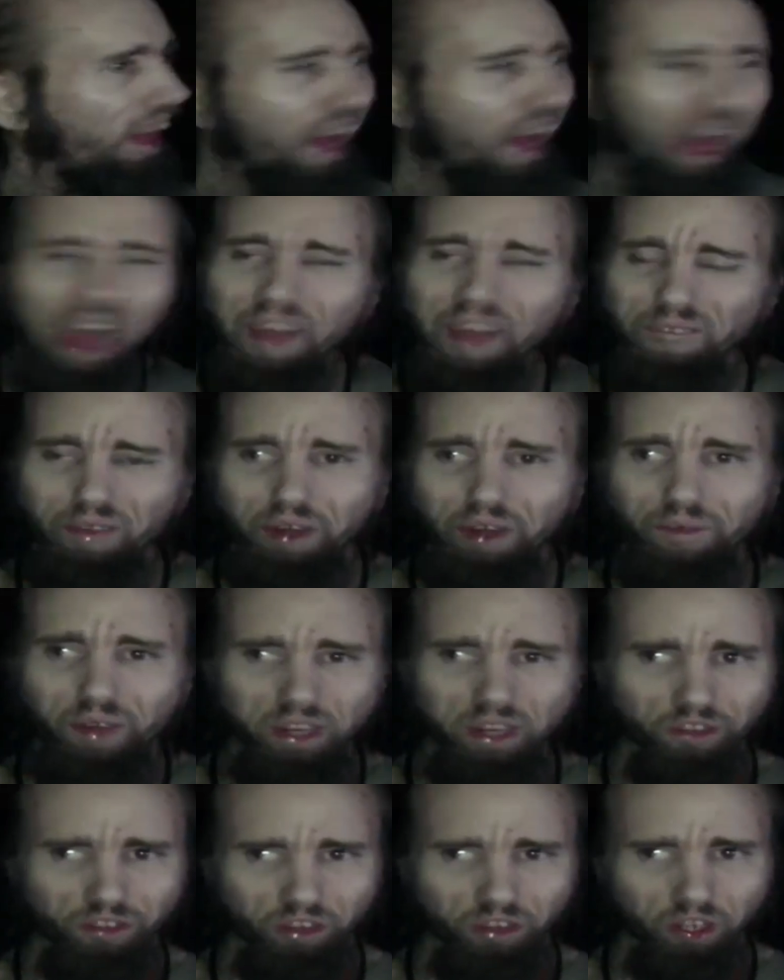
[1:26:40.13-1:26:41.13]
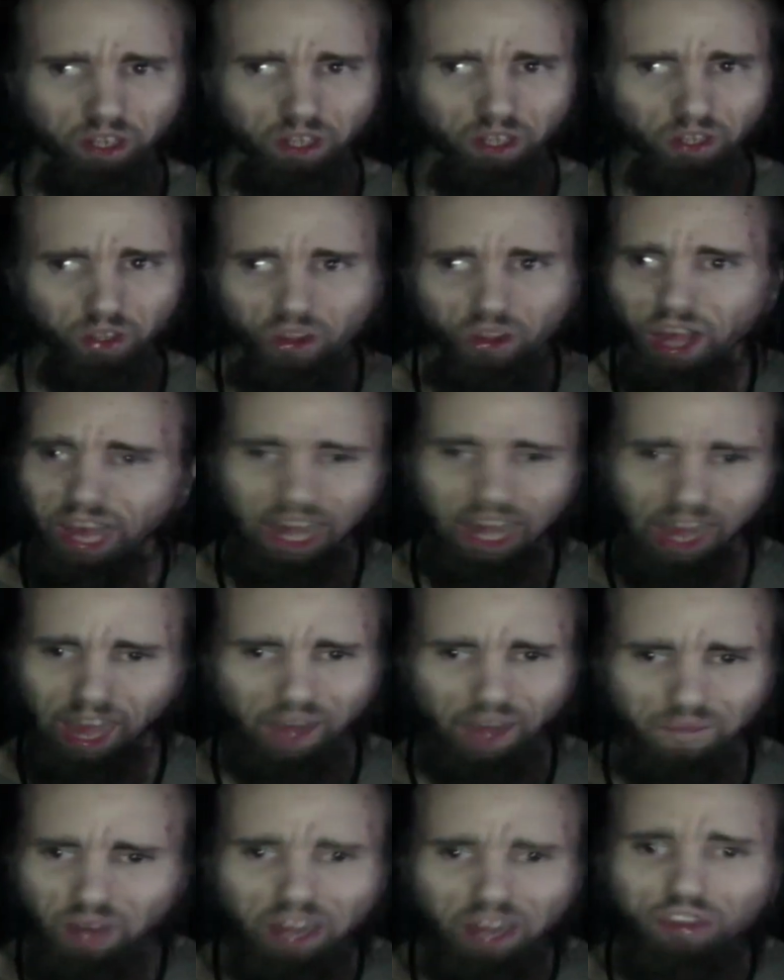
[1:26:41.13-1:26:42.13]
Every reason. And
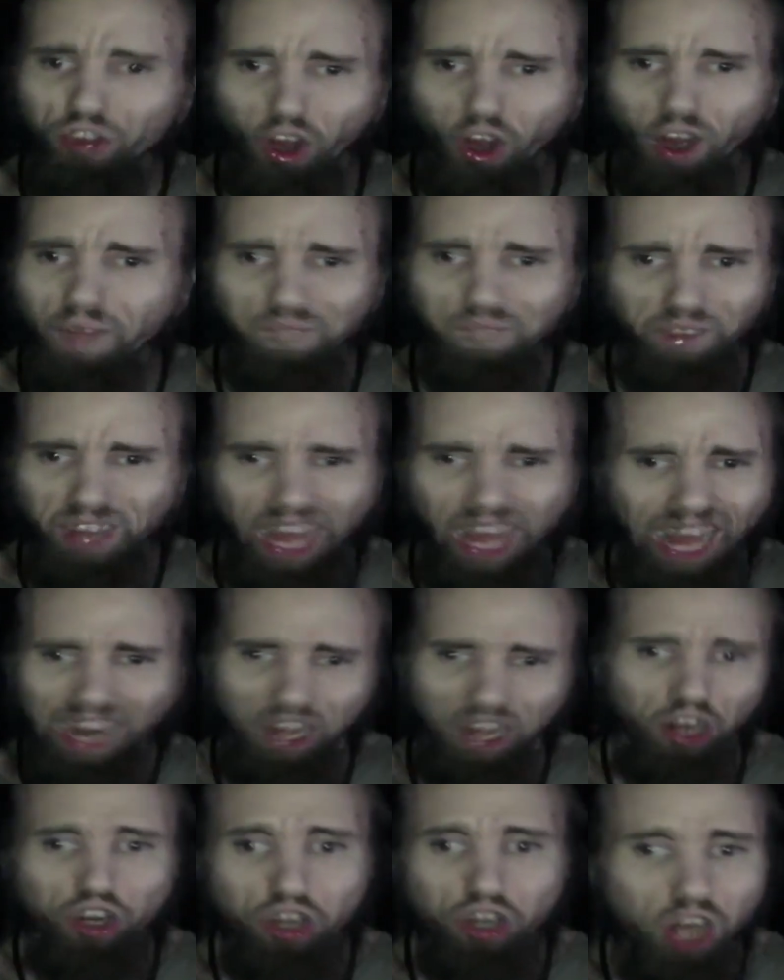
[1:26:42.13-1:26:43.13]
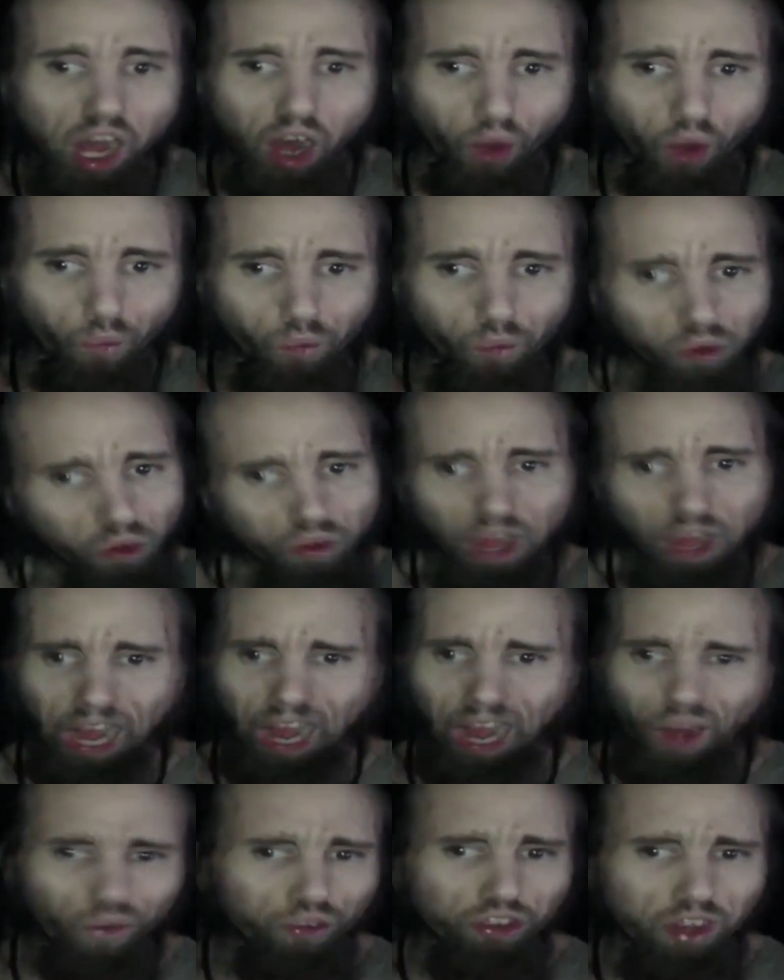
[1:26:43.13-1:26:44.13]
am I sorry for that? No.
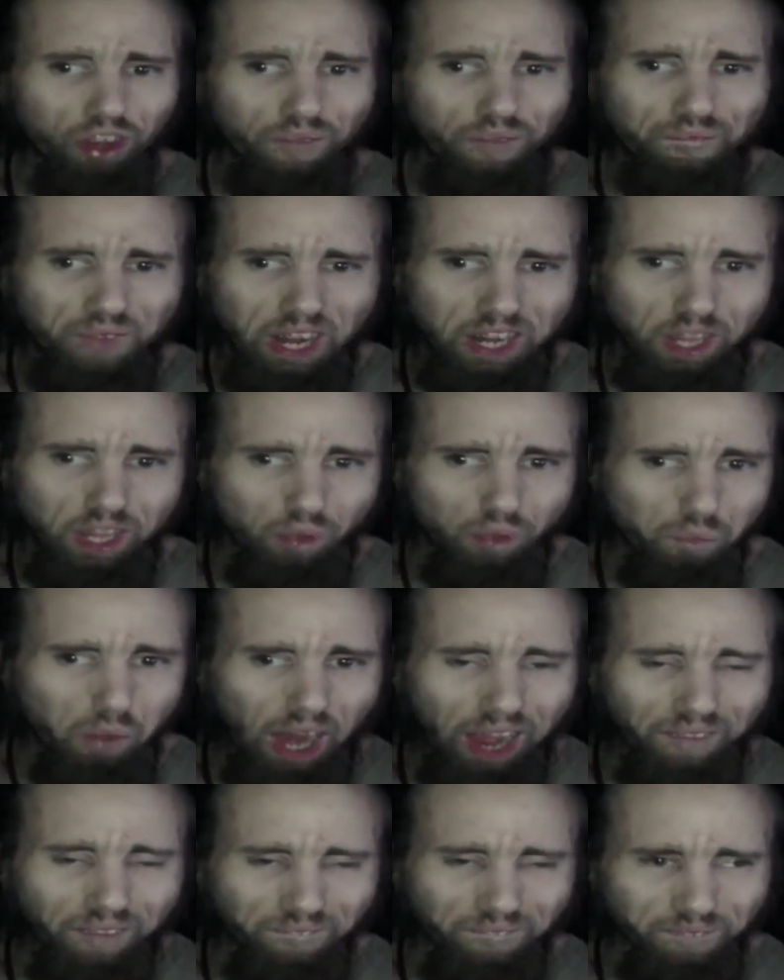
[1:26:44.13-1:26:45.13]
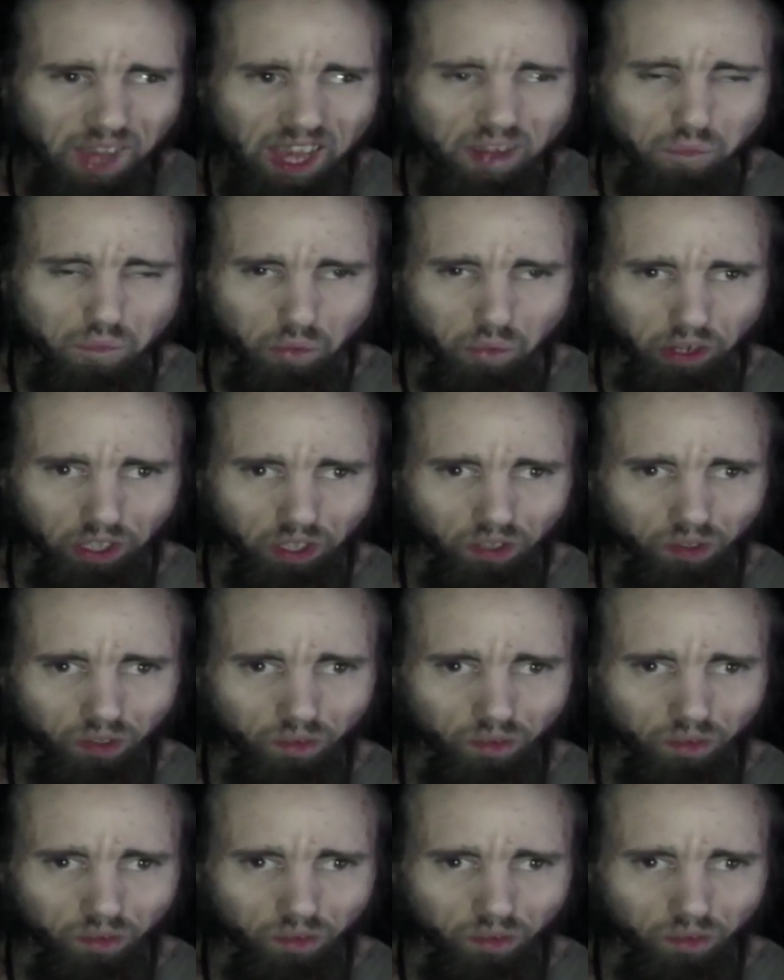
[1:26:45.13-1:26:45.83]
I was defending my family.